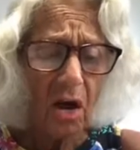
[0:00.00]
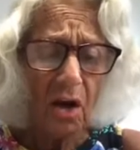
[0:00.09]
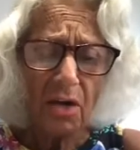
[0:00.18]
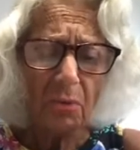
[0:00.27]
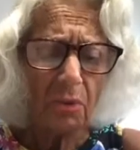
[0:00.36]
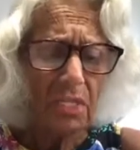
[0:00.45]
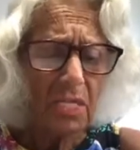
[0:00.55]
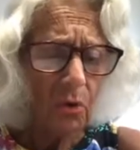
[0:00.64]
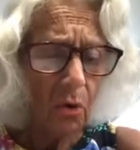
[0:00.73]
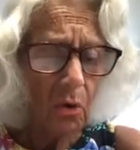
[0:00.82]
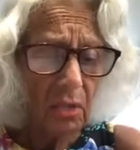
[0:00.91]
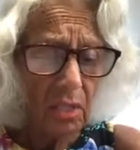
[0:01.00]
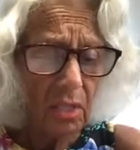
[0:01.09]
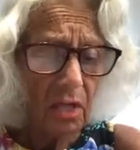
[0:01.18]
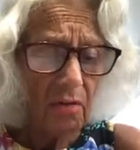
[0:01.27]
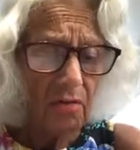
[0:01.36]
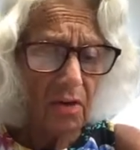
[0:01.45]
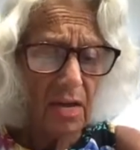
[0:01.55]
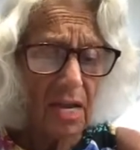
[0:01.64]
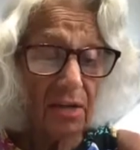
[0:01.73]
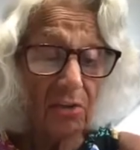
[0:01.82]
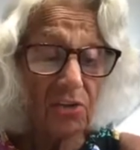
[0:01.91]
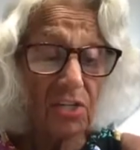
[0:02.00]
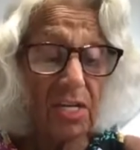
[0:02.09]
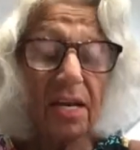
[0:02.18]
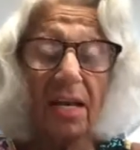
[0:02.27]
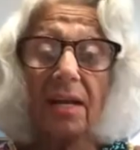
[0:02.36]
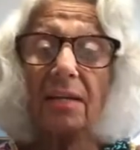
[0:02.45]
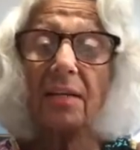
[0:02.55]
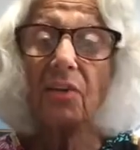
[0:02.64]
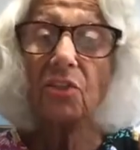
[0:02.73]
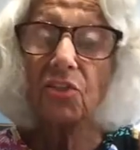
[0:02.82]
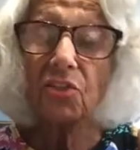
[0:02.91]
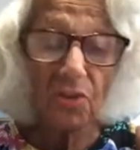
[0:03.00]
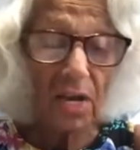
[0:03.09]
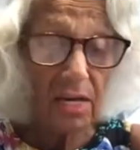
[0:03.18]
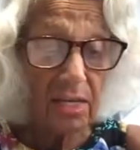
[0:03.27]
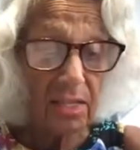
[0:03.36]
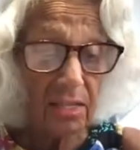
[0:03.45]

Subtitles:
He will need all our love, our energy, and our strength.